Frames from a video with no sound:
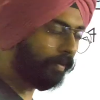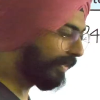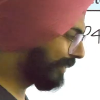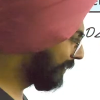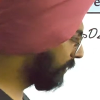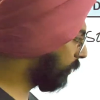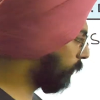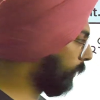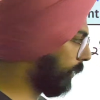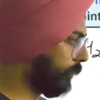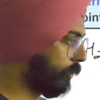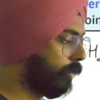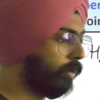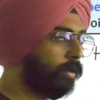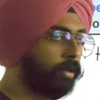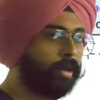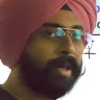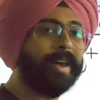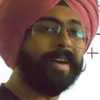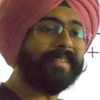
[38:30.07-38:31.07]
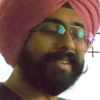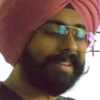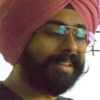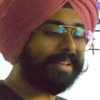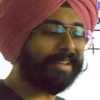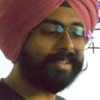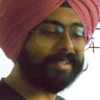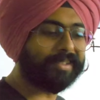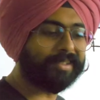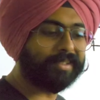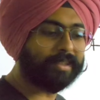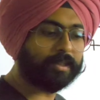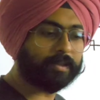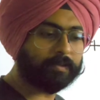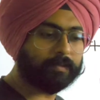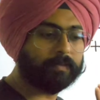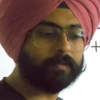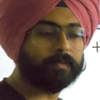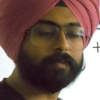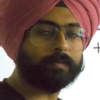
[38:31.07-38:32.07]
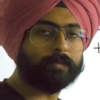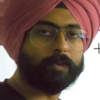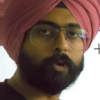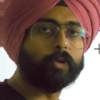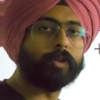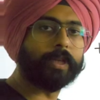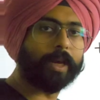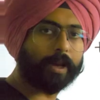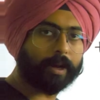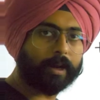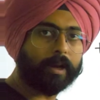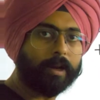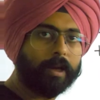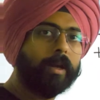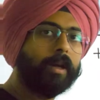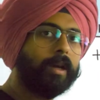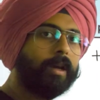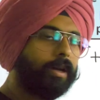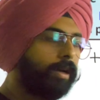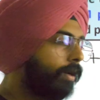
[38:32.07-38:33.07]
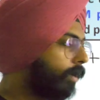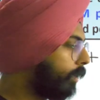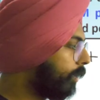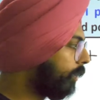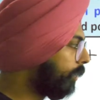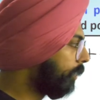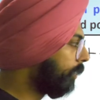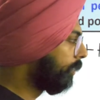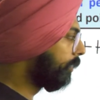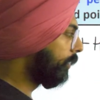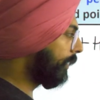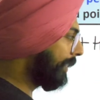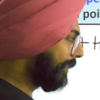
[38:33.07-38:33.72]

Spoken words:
is the question. Everything else is just ho jayega. This is